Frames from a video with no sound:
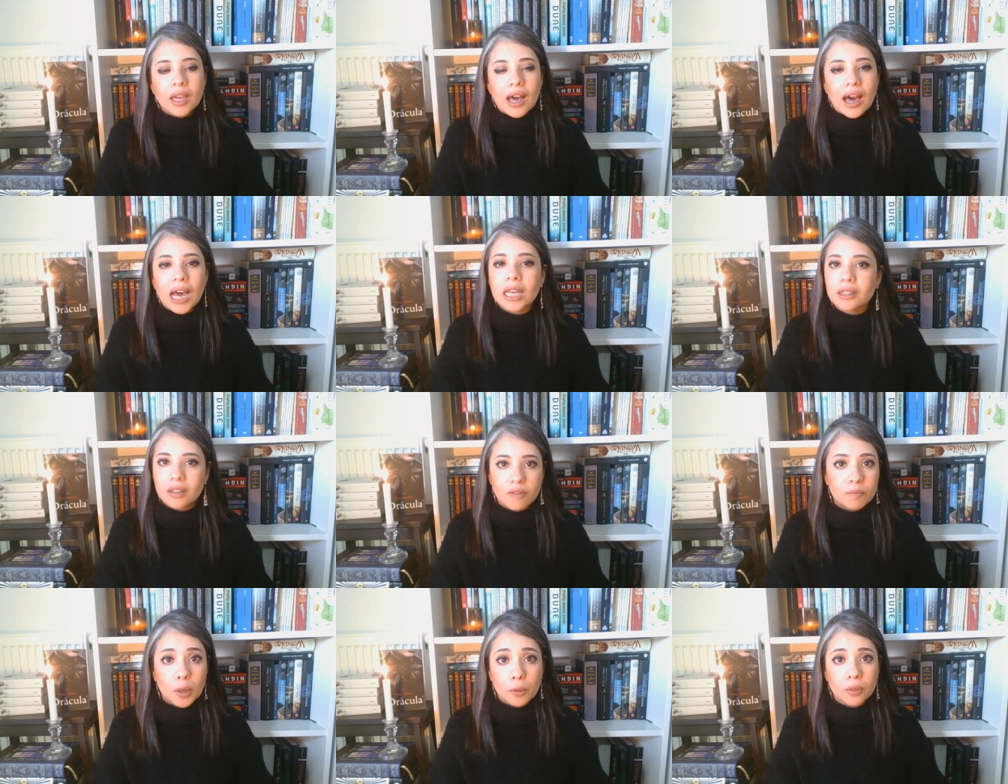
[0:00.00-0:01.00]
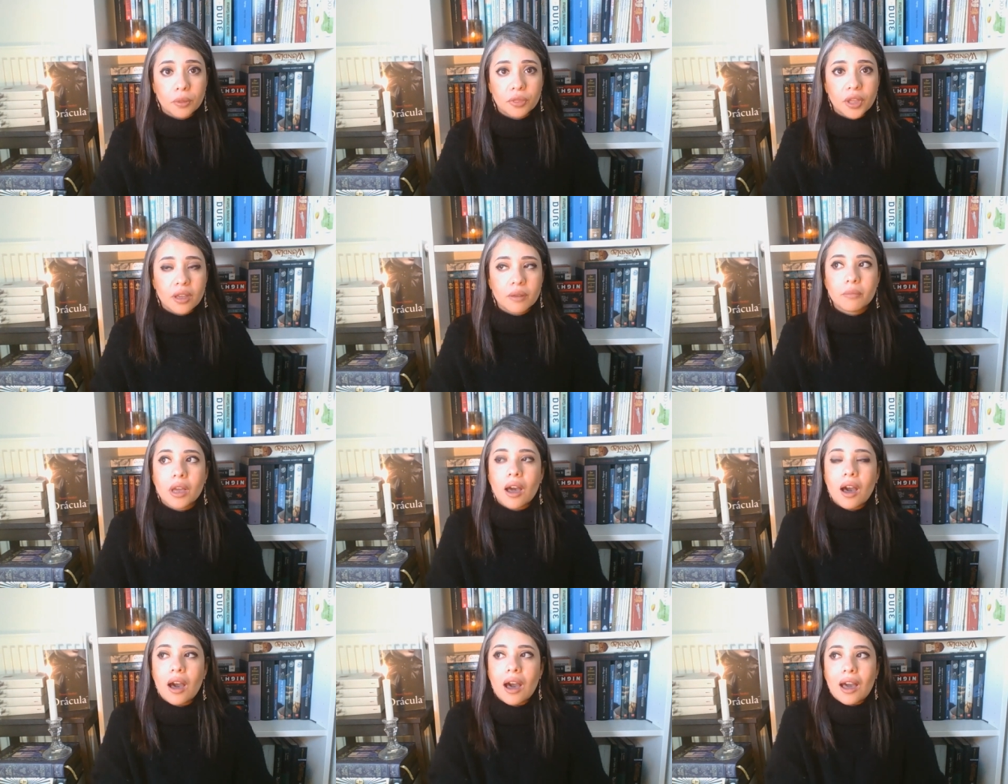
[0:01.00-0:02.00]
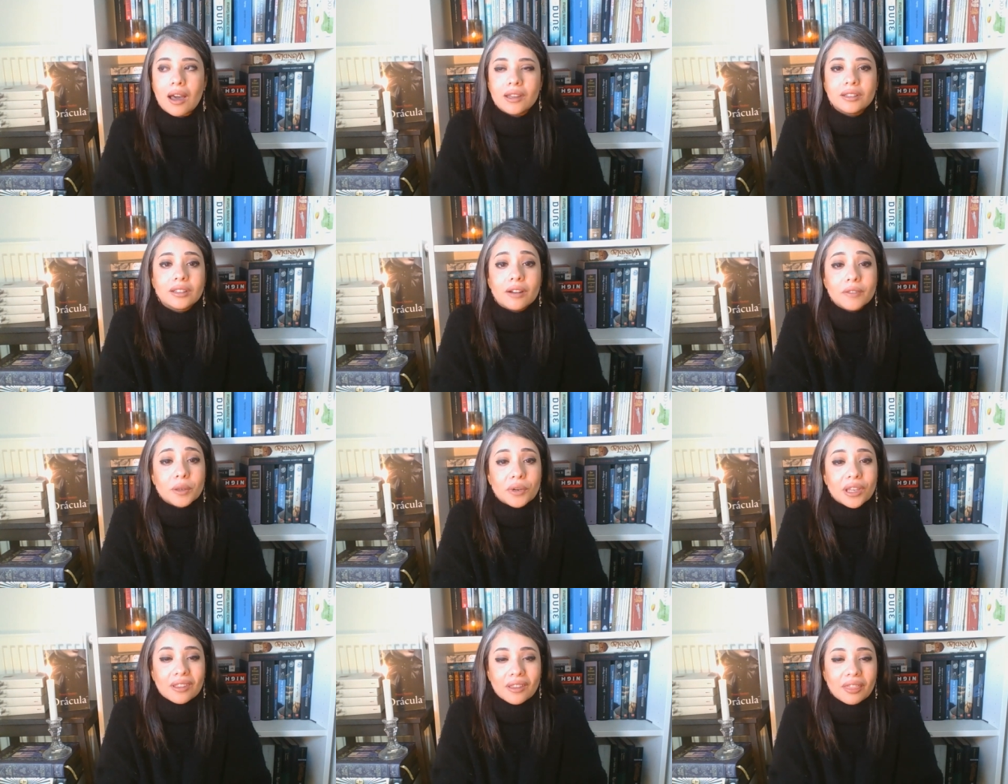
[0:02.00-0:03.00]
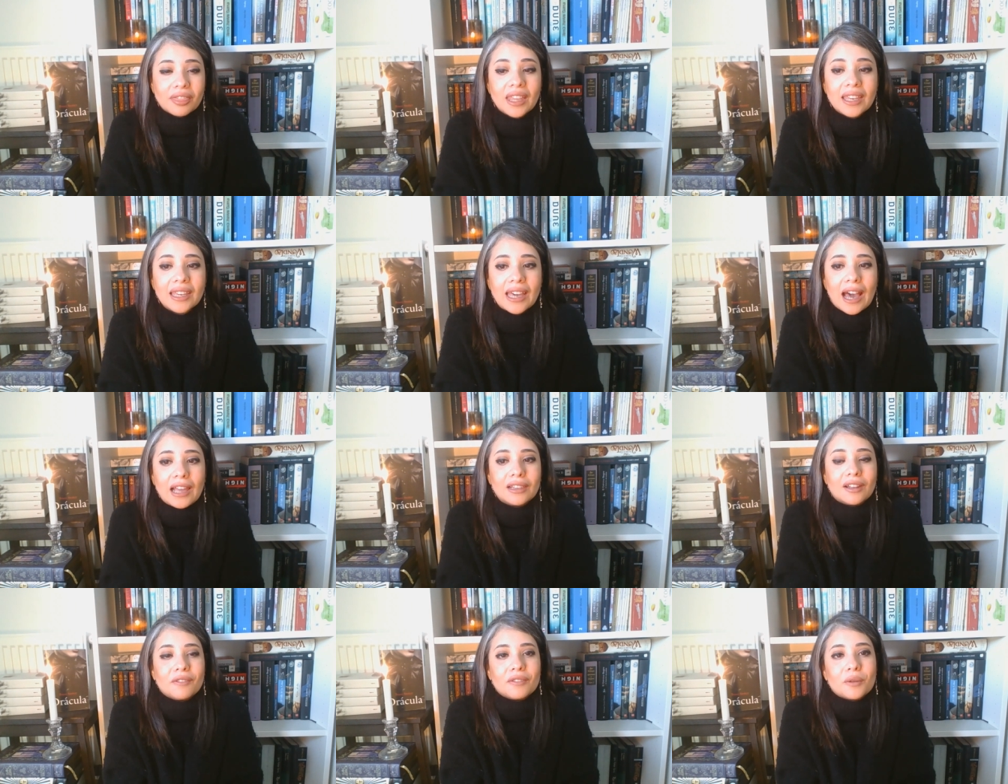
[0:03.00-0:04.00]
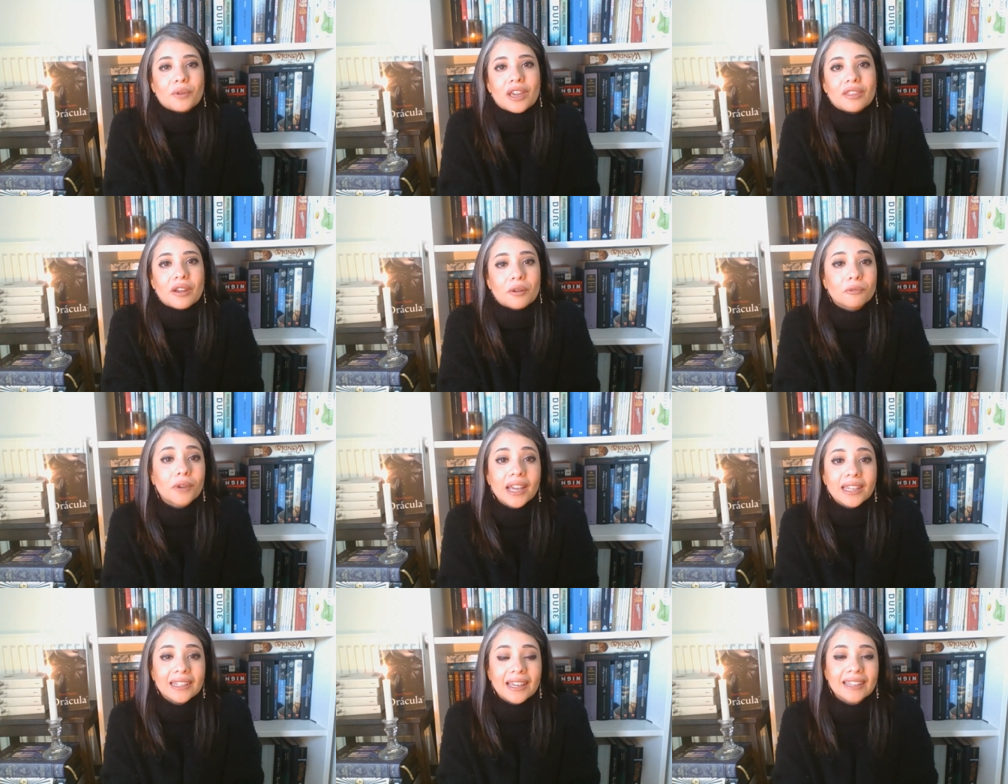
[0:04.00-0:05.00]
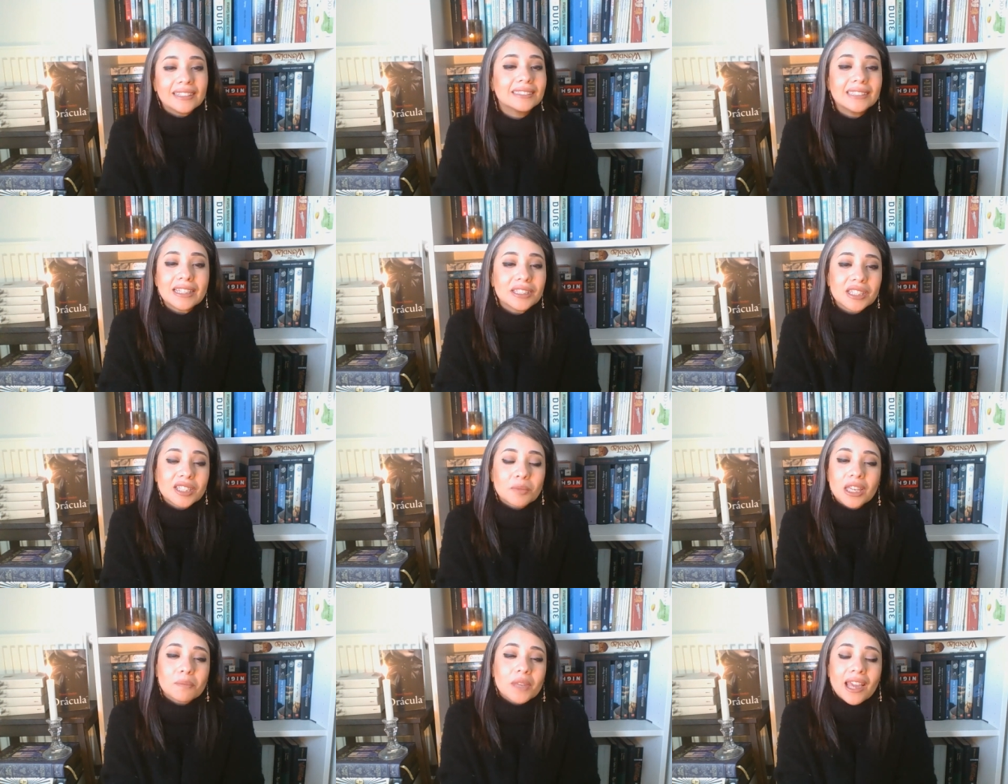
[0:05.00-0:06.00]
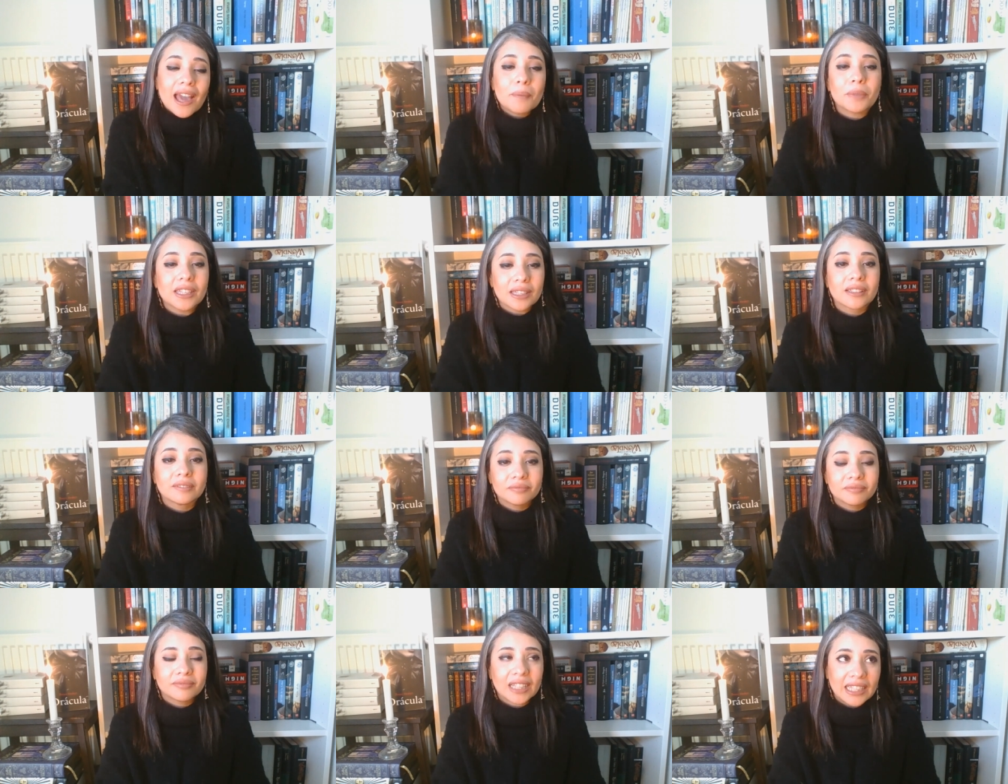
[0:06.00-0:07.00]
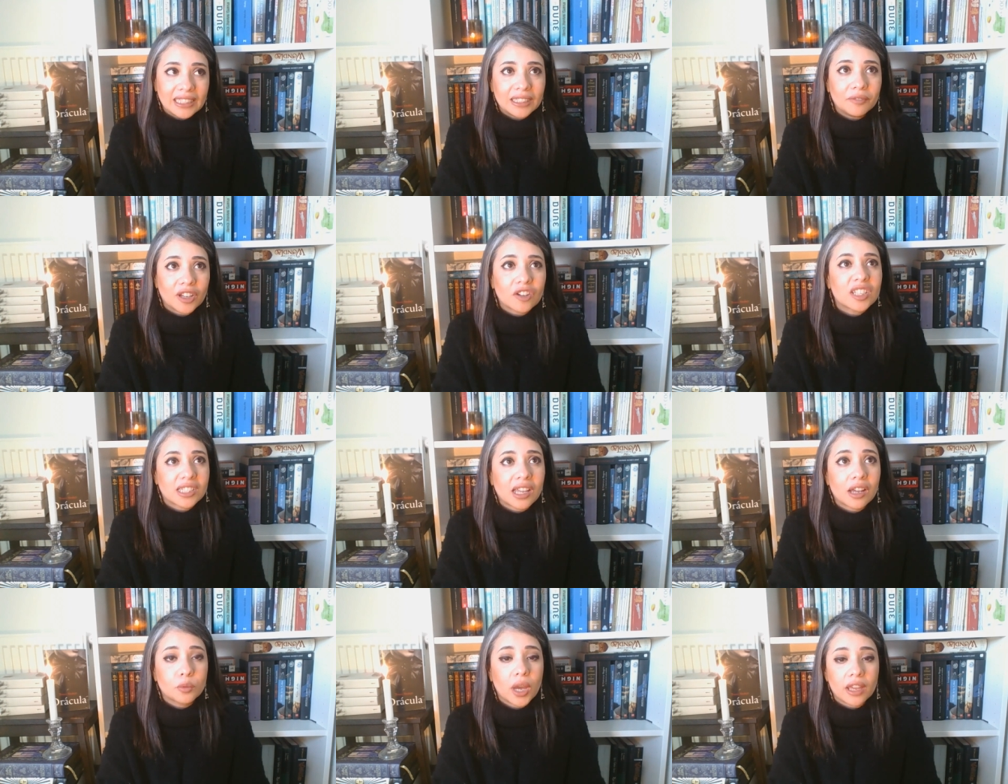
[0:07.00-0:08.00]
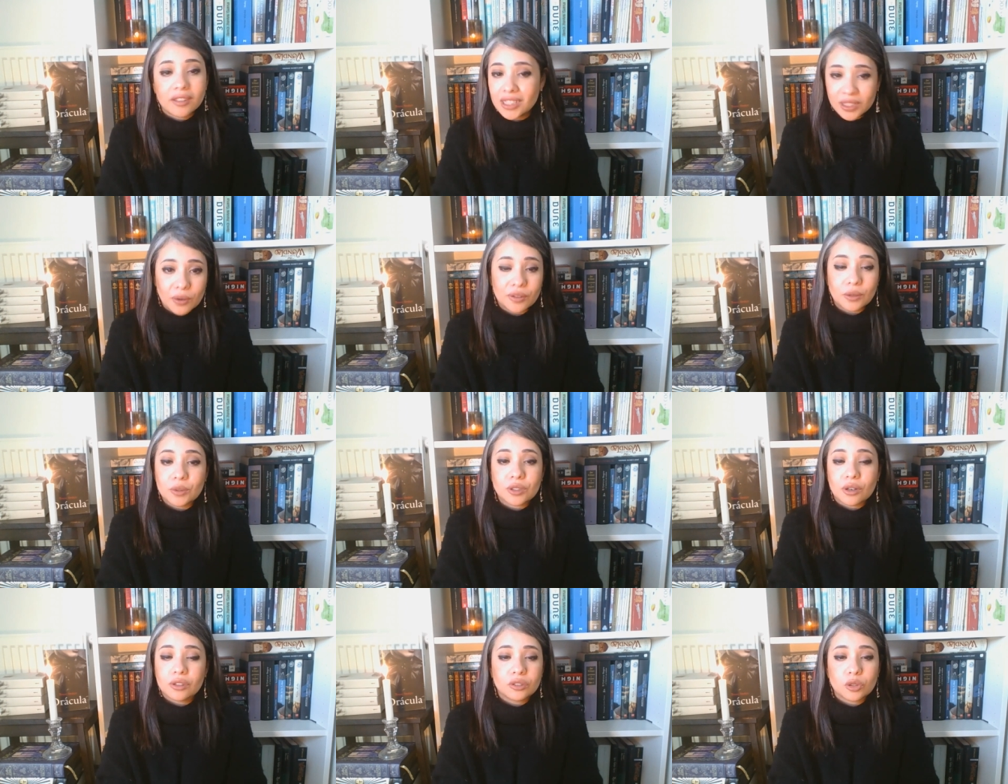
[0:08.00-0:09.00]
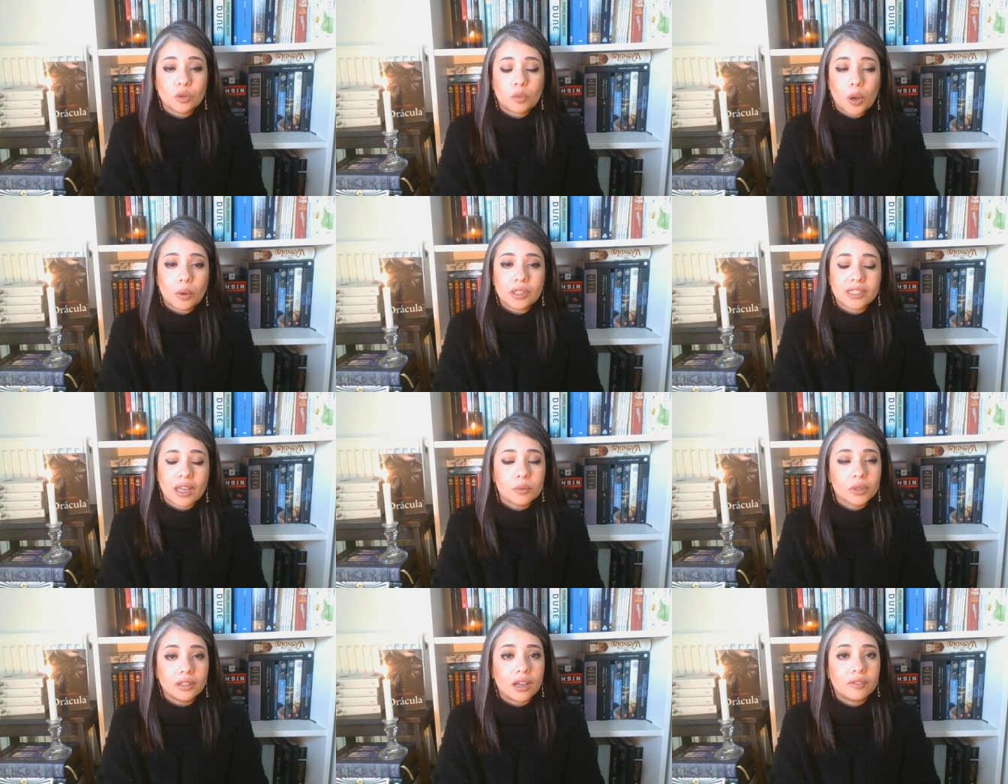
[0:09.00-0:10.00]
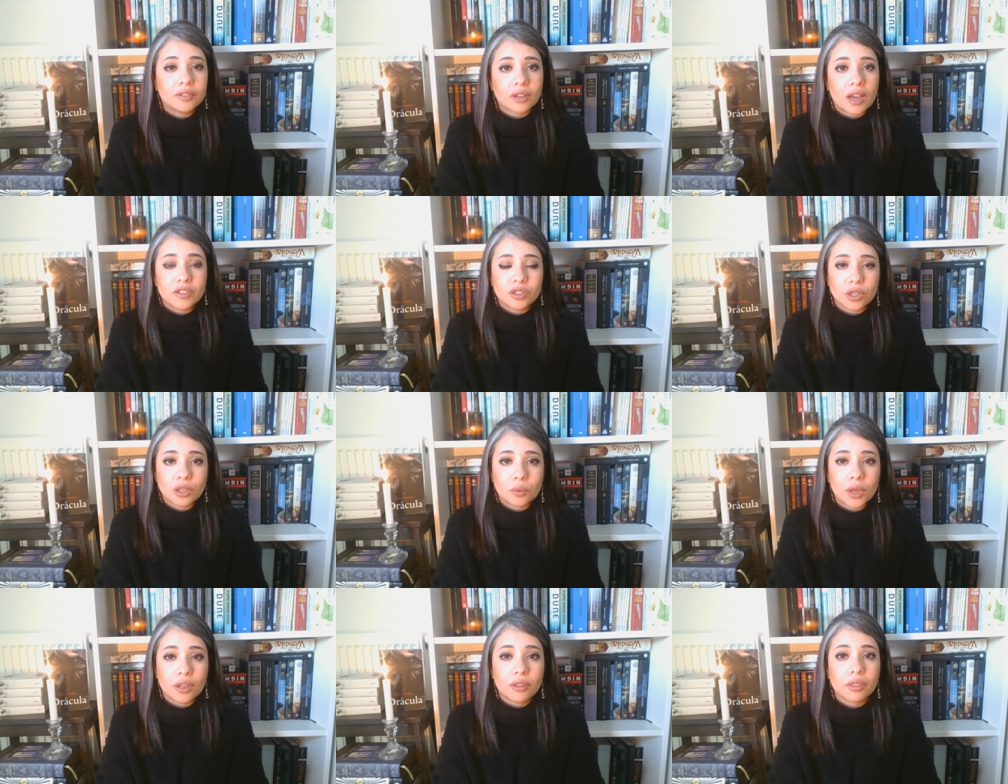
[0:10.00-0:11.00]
I love both of them. I love the way they think. I love the way they write and they just make me happy in a very sad way. So those are the two poets I would love to have a drink with.